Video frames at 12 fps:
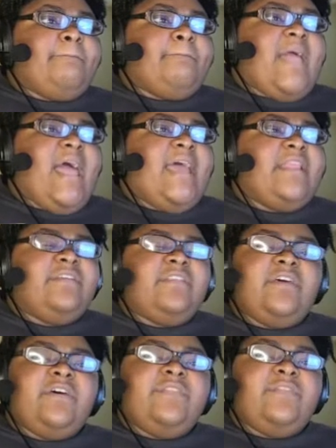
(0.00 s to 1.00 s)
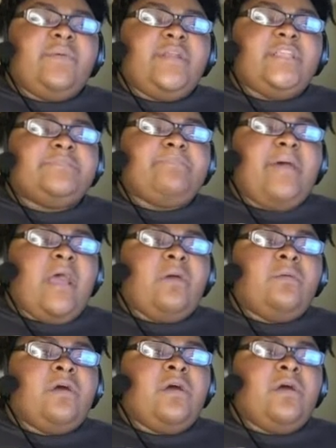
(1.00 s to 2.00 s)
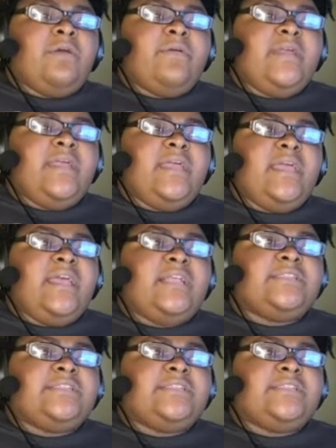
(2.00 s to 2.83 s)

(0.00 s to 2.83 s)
I don't know if the word is power hungry. It's